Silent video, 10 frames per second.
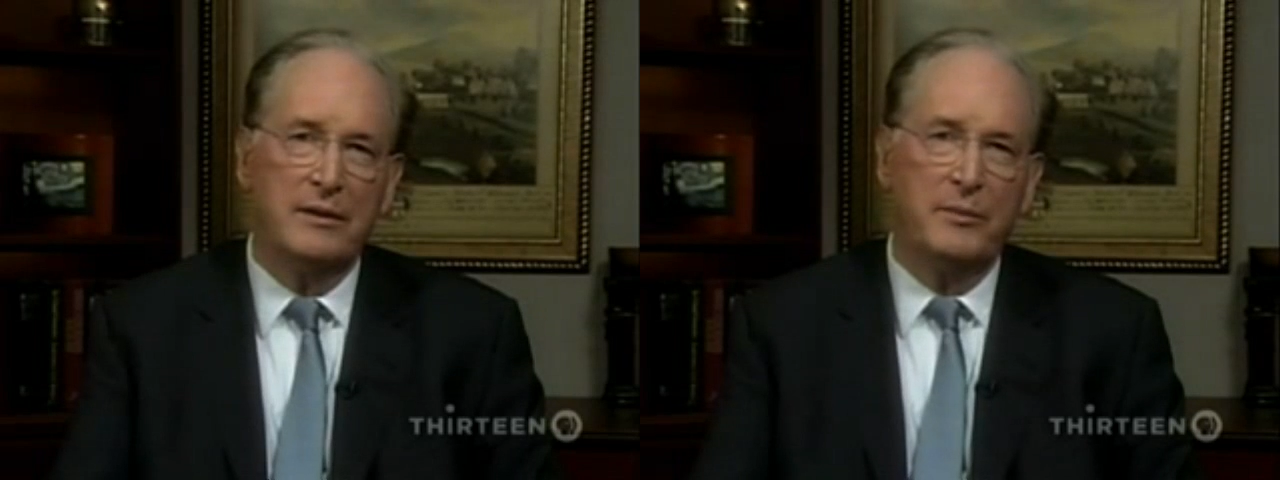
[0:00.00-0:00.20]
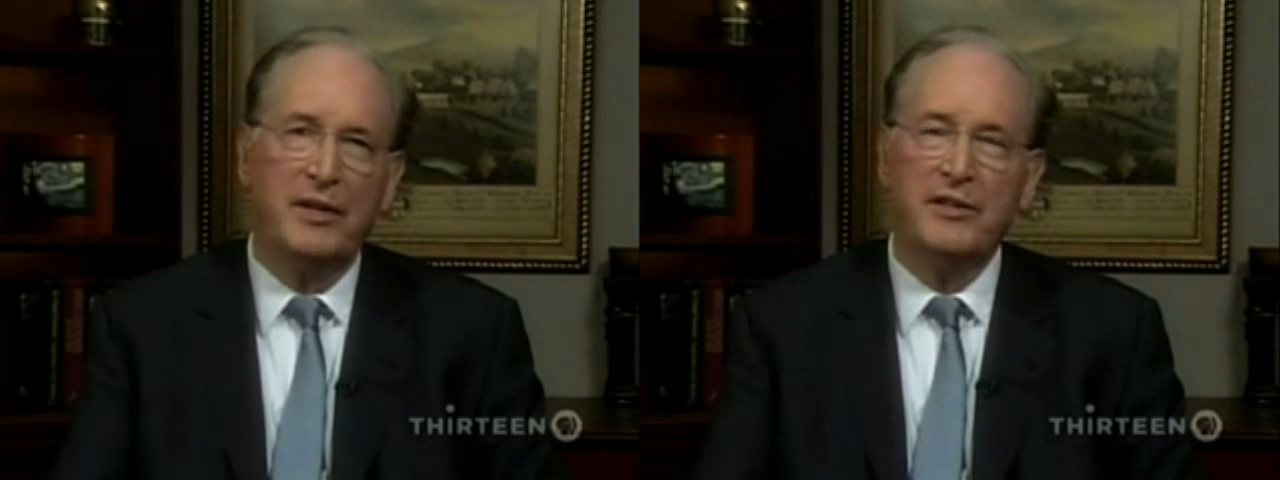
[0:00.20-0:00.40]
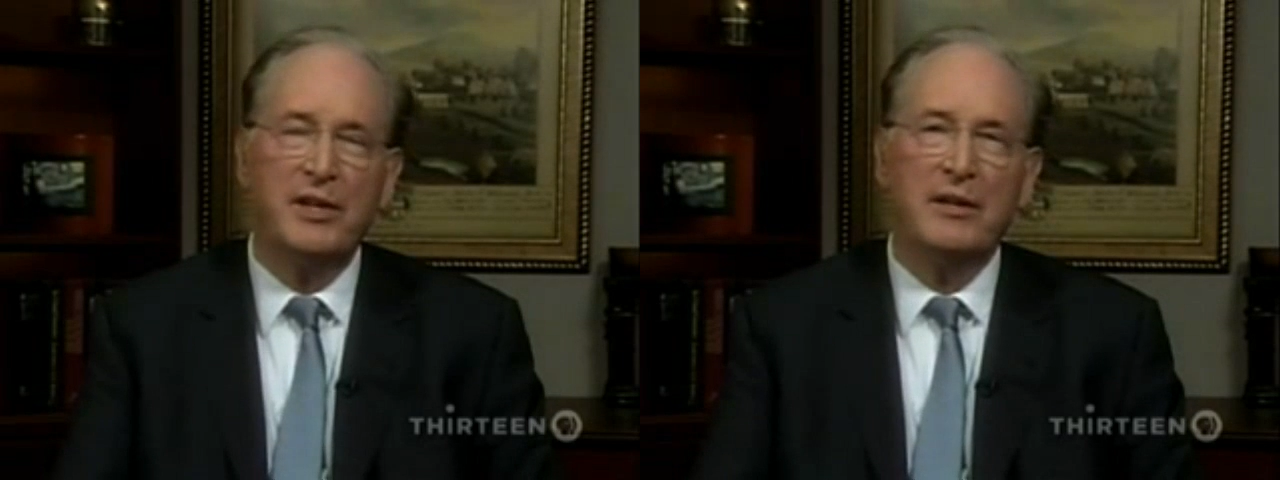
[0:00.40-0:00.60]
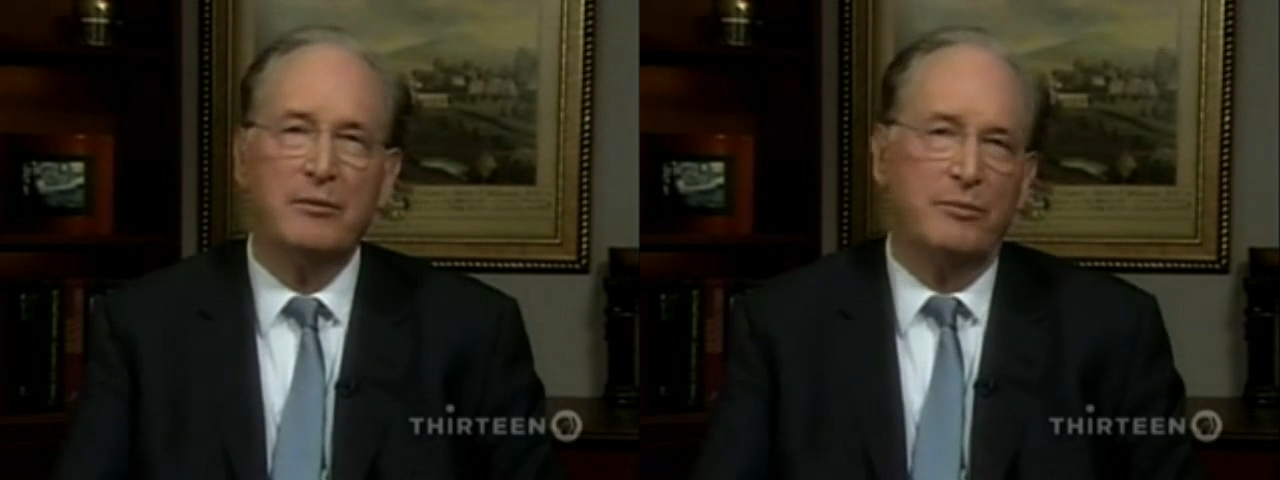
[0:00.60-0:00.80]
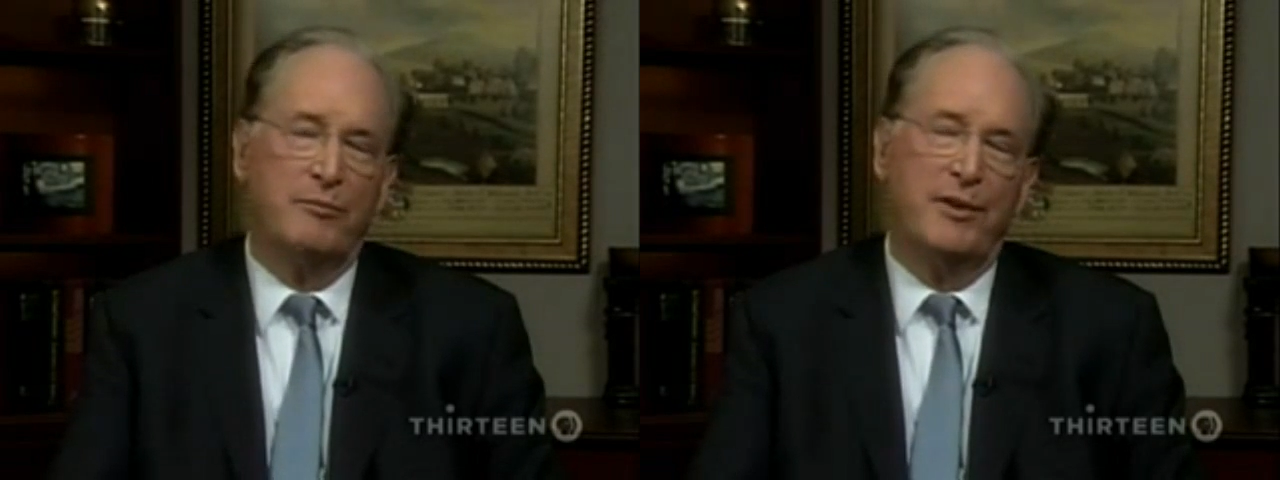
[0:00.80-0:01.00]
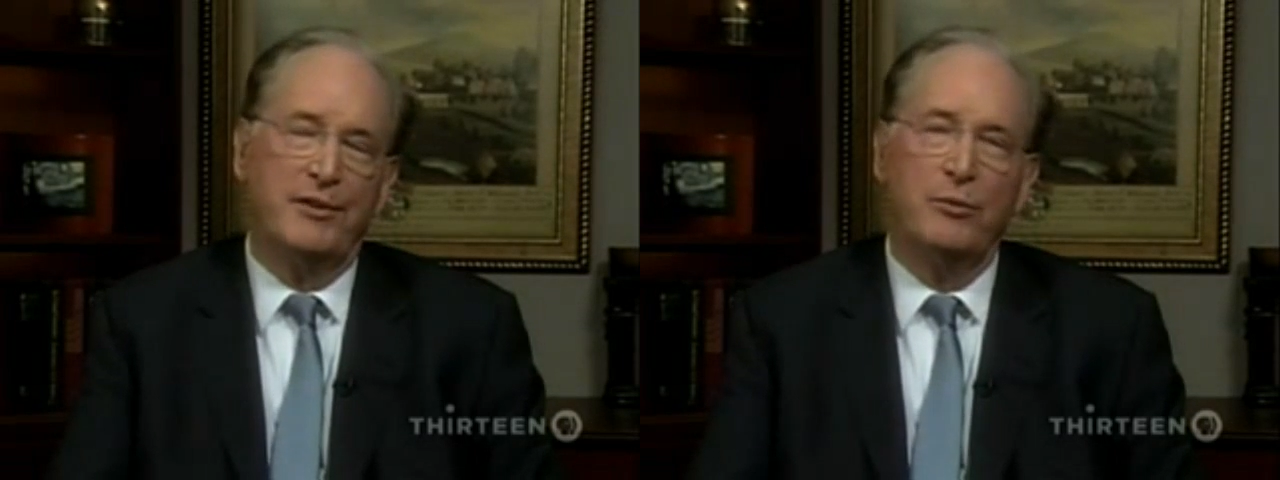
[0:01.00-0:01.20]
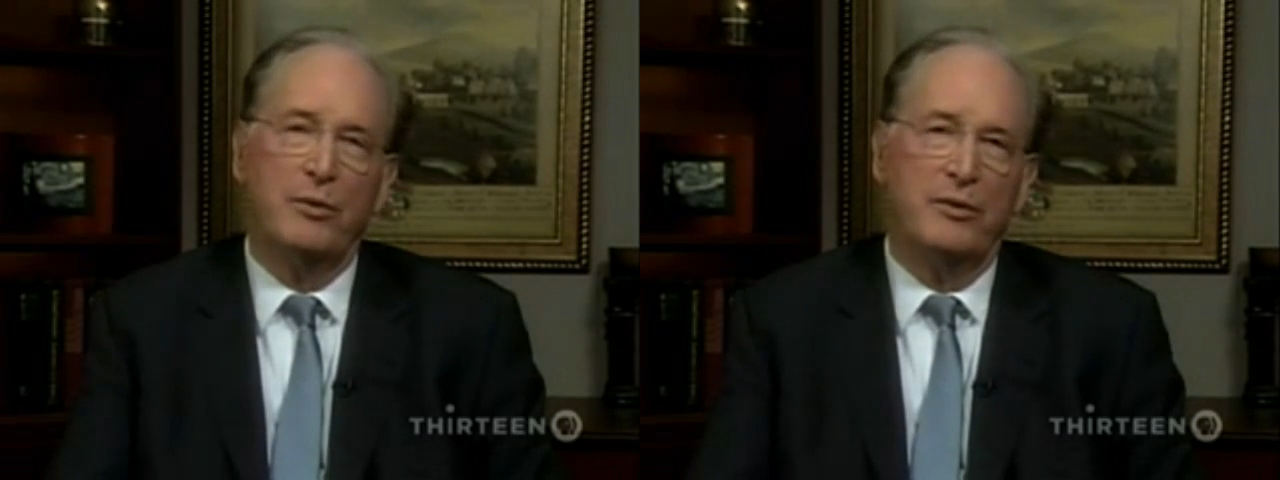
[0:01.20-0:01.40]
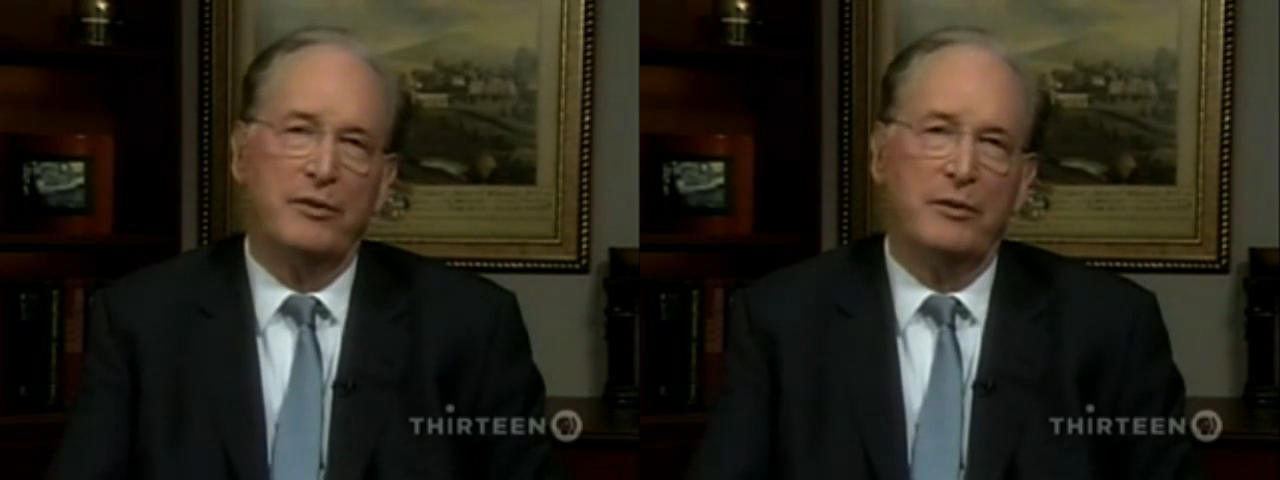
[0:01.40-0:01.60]
I mean, it's what you
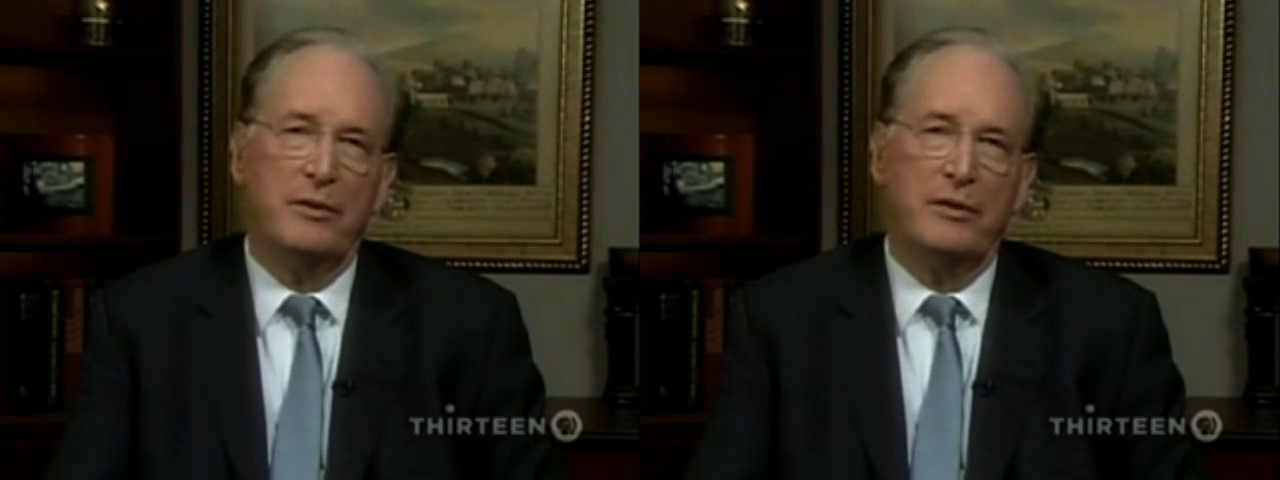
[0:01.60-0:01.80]
want.